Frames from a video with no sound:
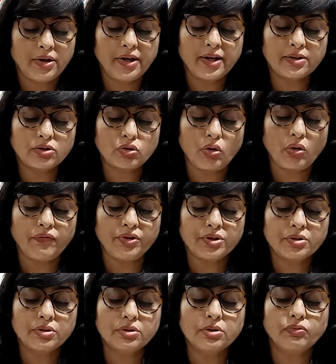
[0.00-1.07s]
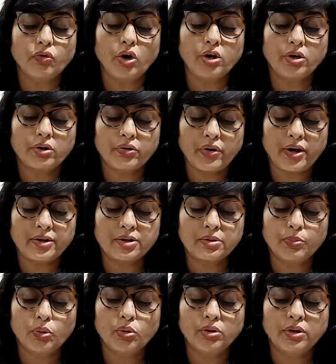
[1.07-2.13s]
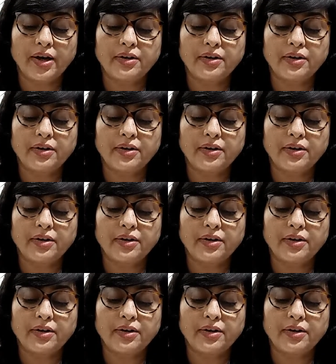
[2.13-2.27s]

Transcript: Deck Officers, Water Transport,